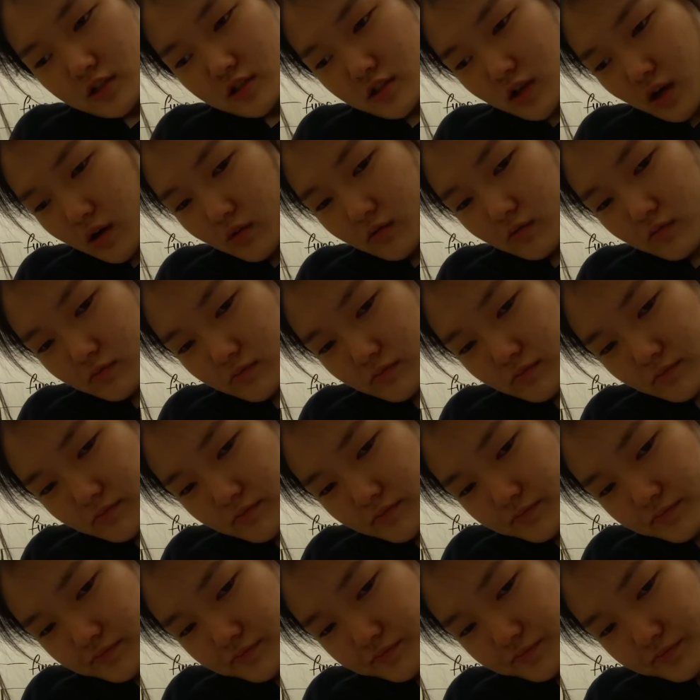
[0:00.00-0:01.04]
So
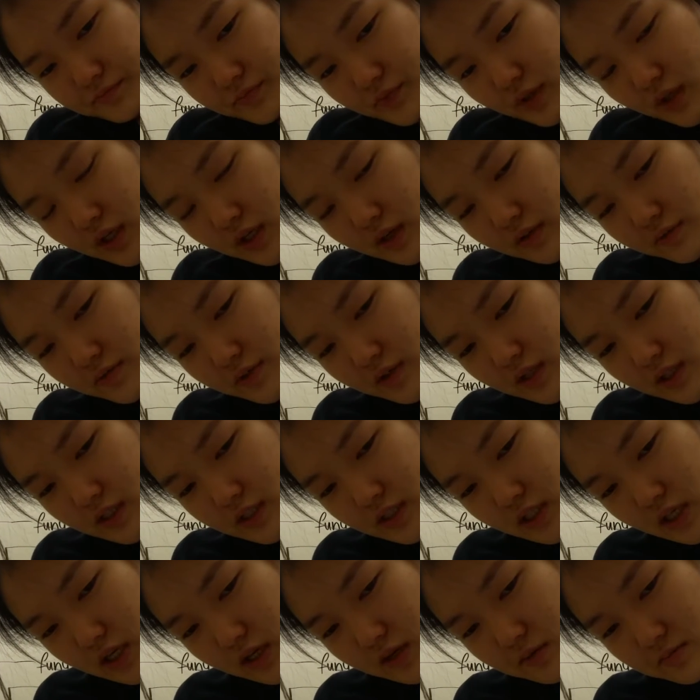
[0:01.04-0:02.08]
we have
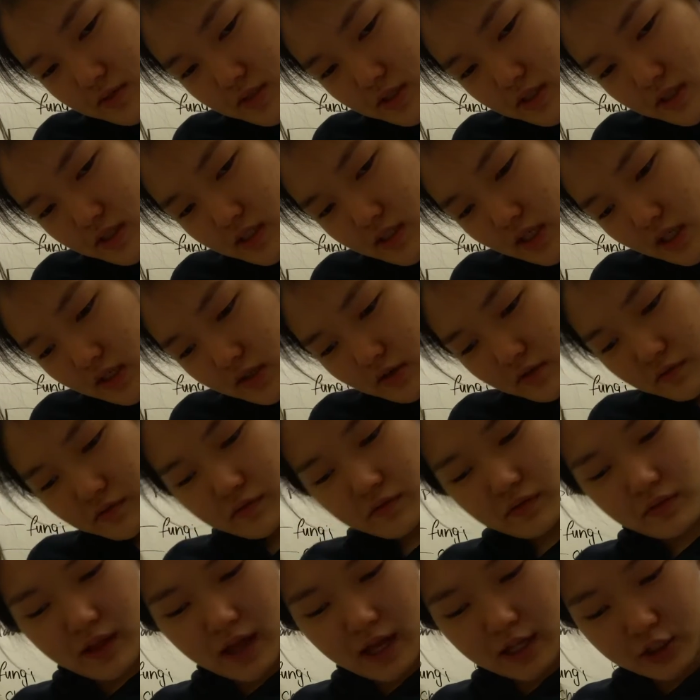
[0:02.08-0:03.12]
diatoms and
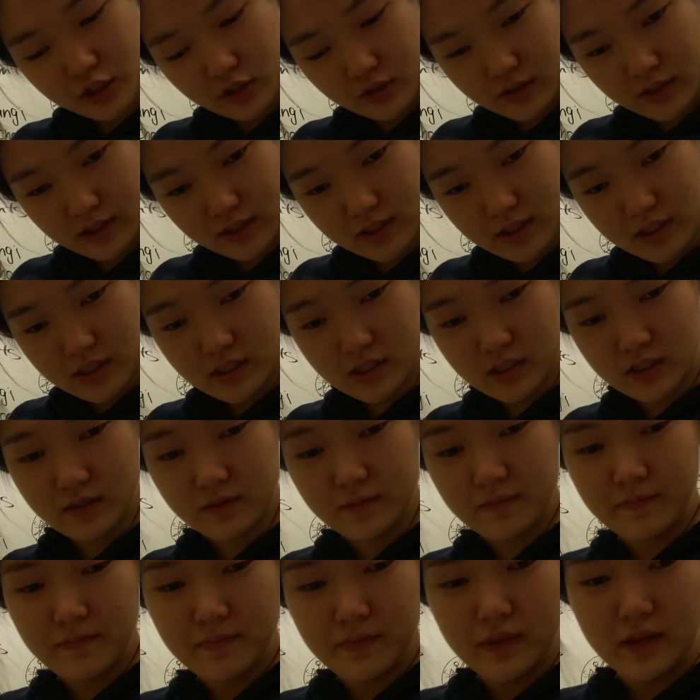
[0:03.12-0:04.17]
dinoflagellates.
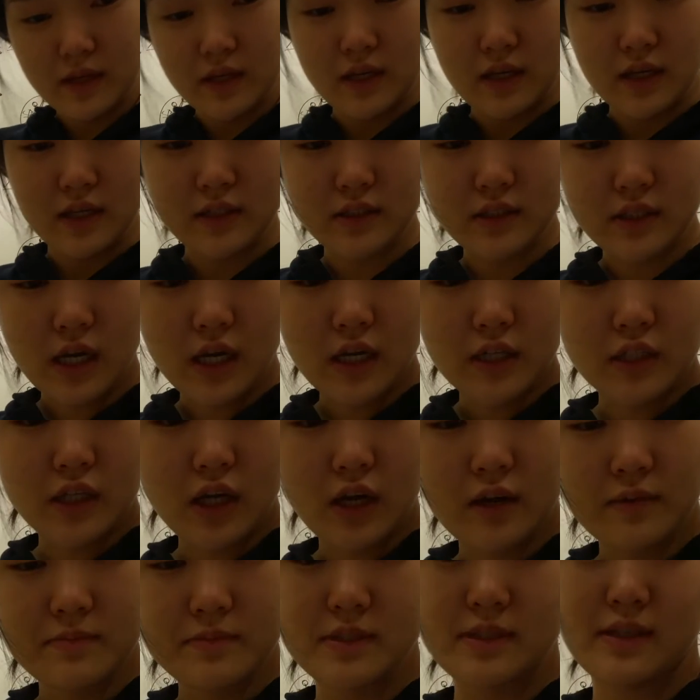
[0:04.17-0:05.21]
And
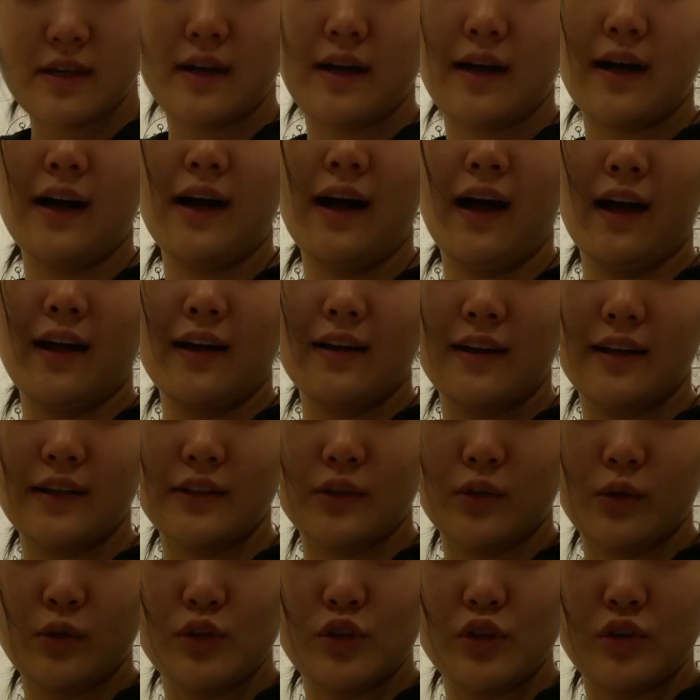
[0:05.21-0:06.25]
diatoms, I
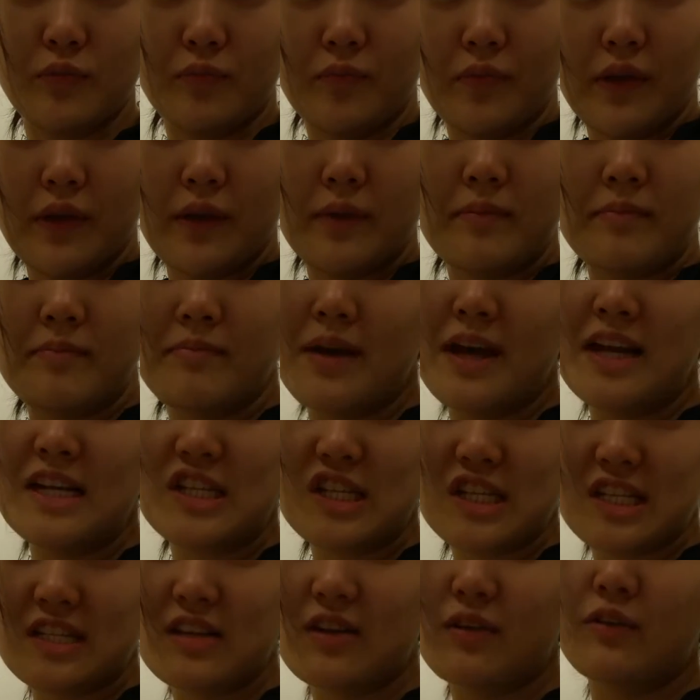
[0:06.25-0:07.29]
told you, major
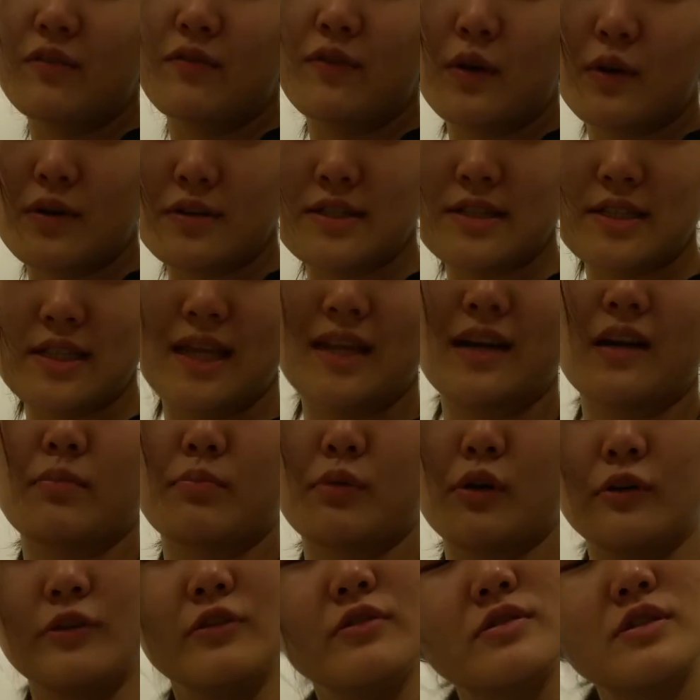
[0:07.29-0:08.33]
photosynthetic
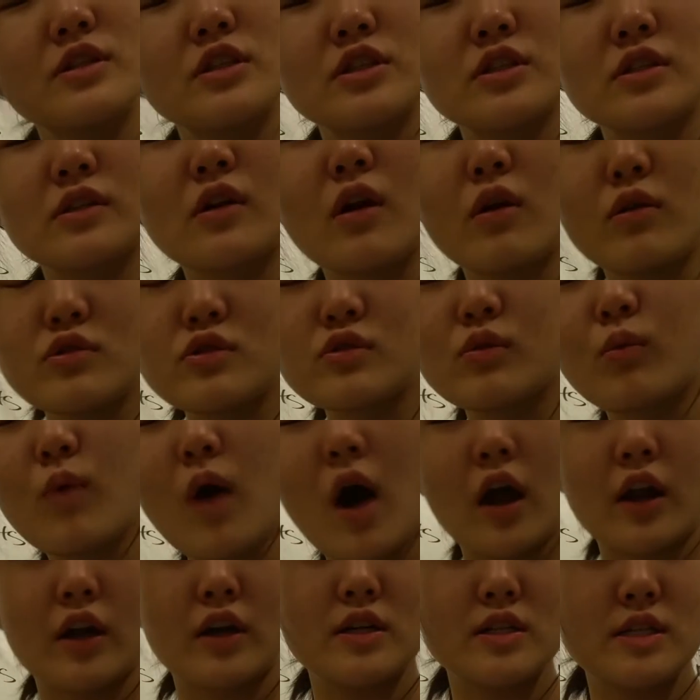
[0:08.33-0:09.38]
producers in coastal
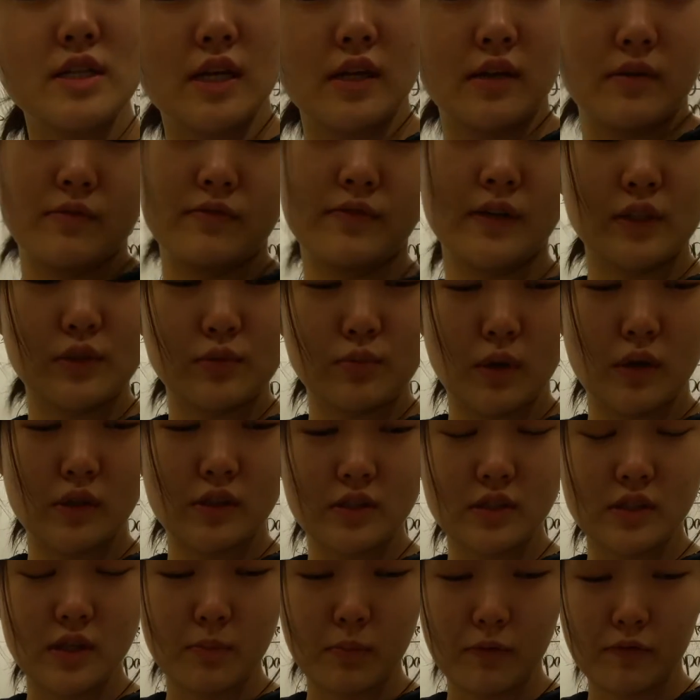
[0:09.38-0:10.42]
waters and in fresh
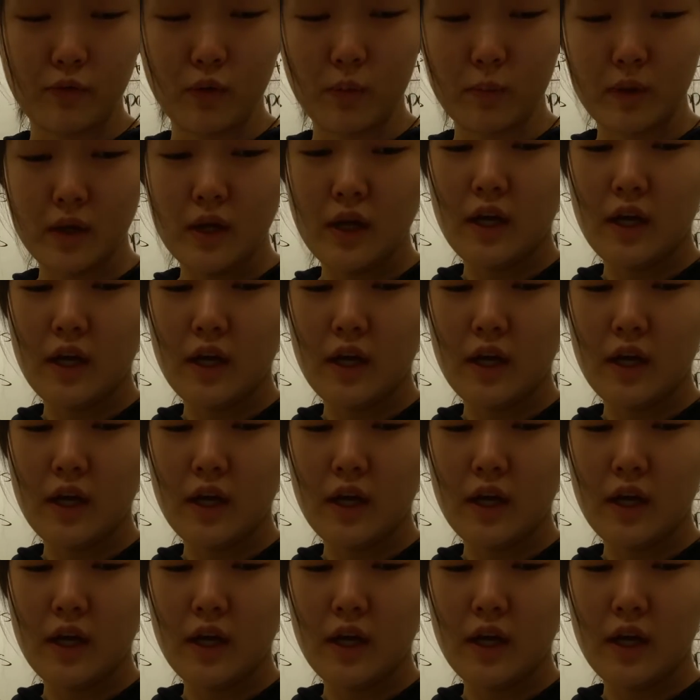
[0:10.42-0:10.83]
waters. They perform